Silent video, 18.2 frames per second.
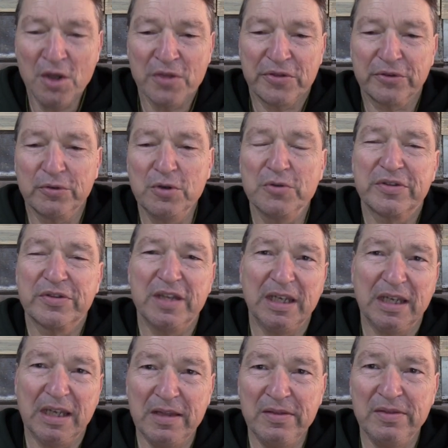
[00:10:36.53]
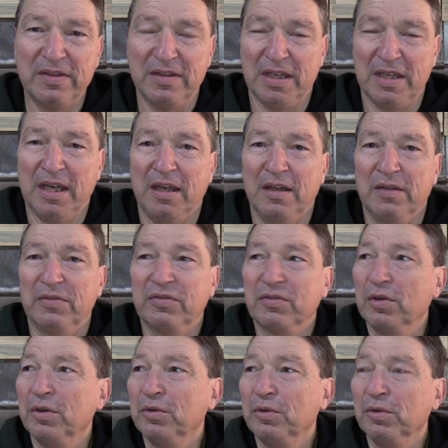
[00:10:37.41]
Through thick and thin,
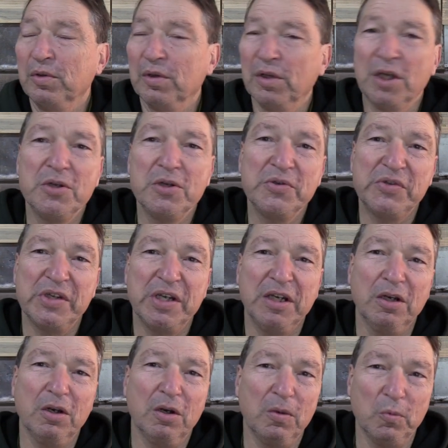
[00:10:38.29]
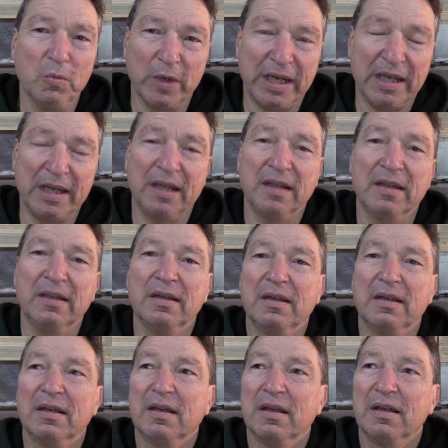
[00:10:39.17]
through losing or
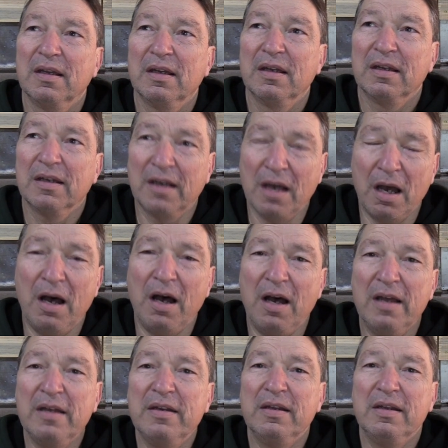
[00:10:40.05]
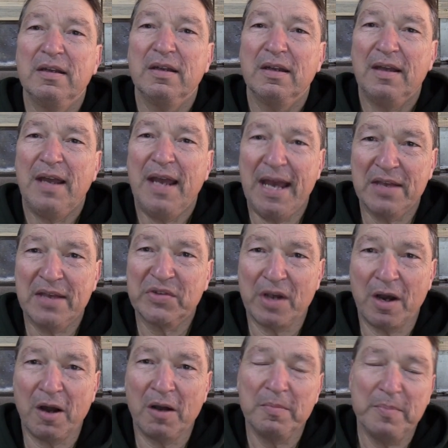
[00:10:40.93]
winning, God
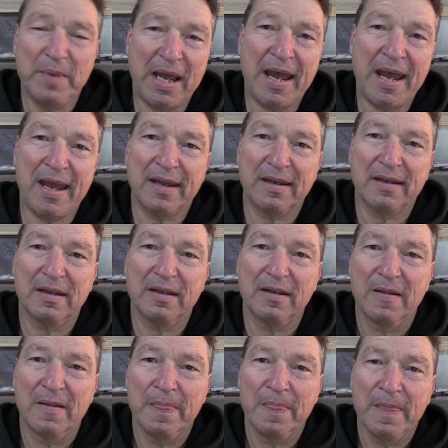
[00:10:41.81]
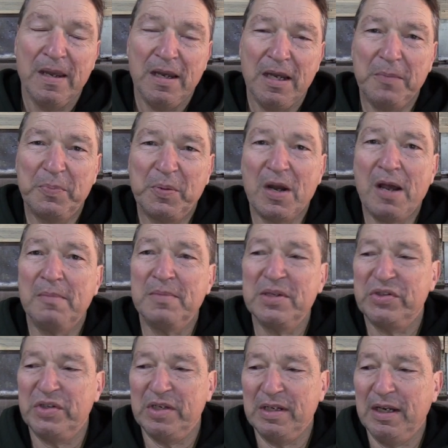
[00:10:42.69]
has our back. He
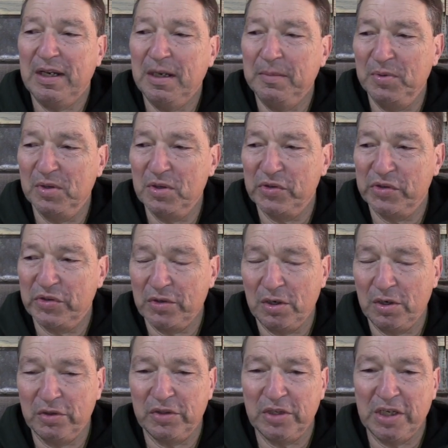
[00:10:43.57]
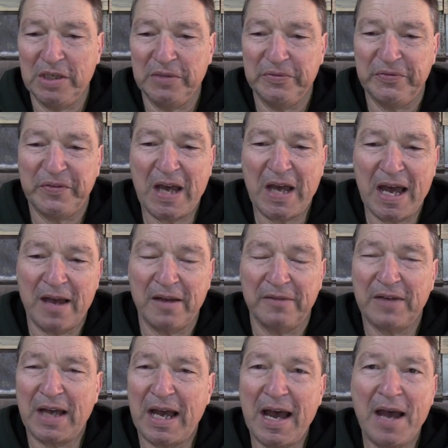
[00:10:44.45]
promised in Hebrews
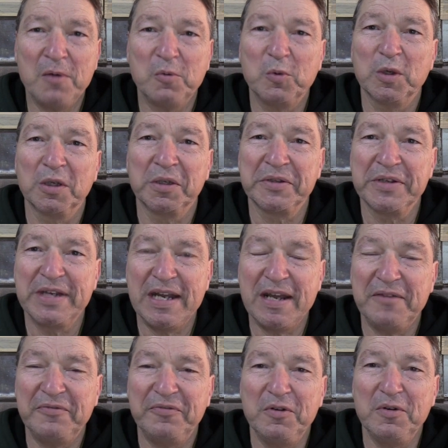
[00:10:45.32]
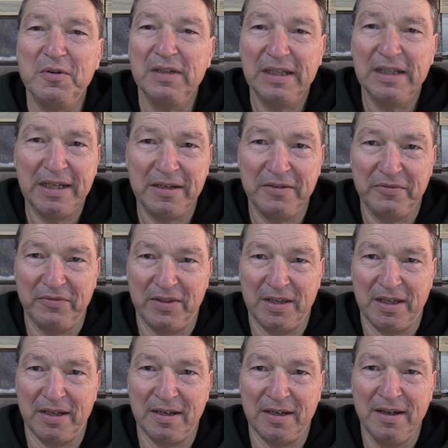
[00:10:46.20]
13:5, "I will never leave
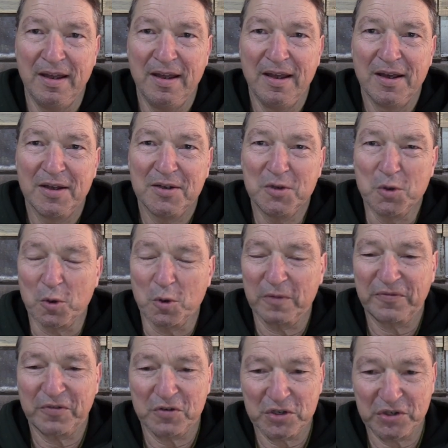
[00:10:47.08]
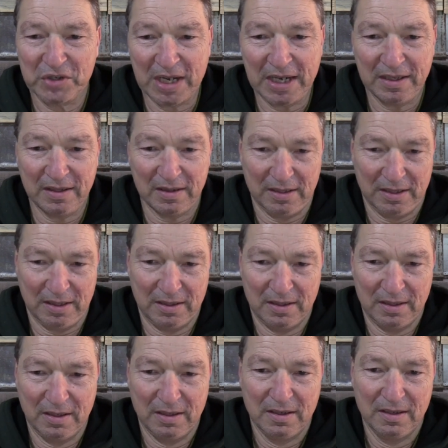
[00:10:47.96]
thee nor forsake
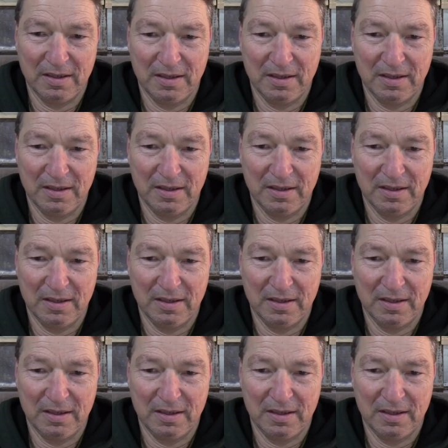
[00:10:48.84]
thee."